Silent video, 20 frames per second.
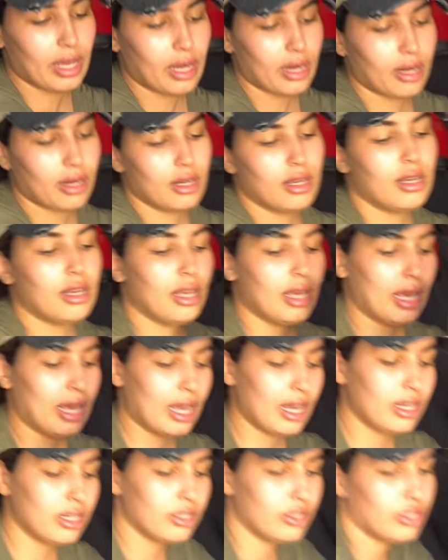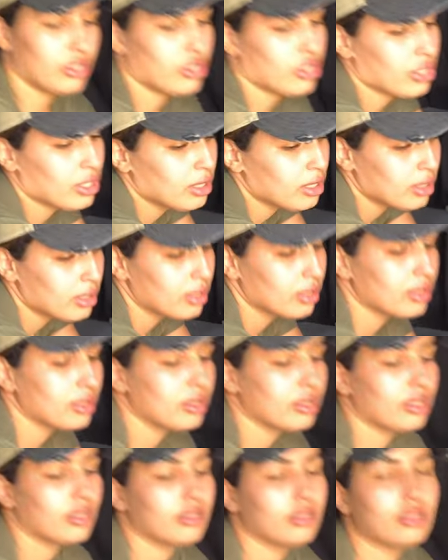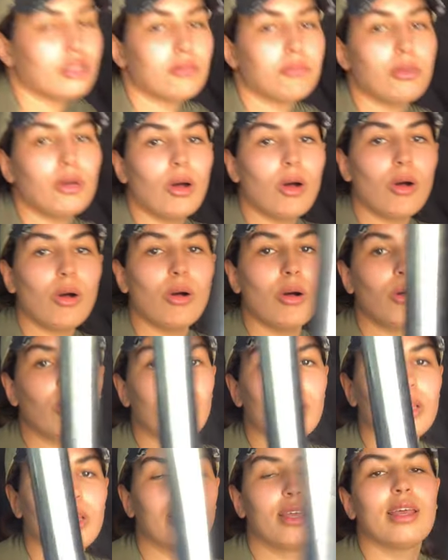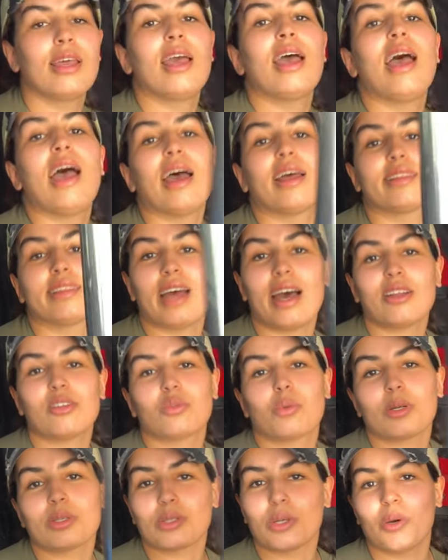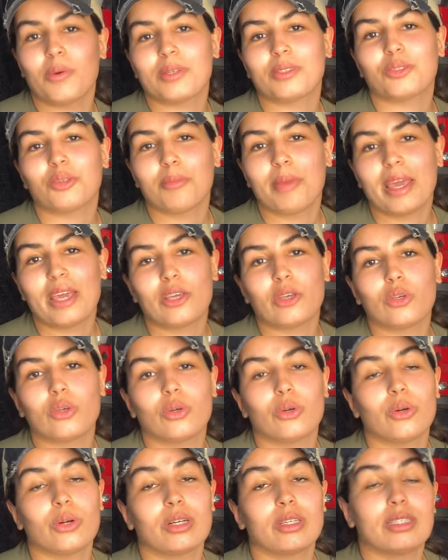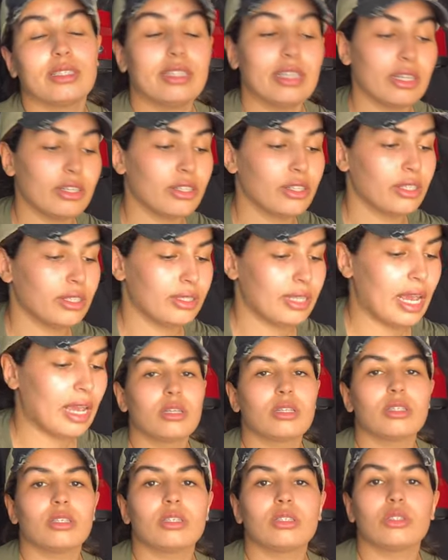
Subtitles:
here. In addition, there is a bowl, and that's what's going to make your dinner table.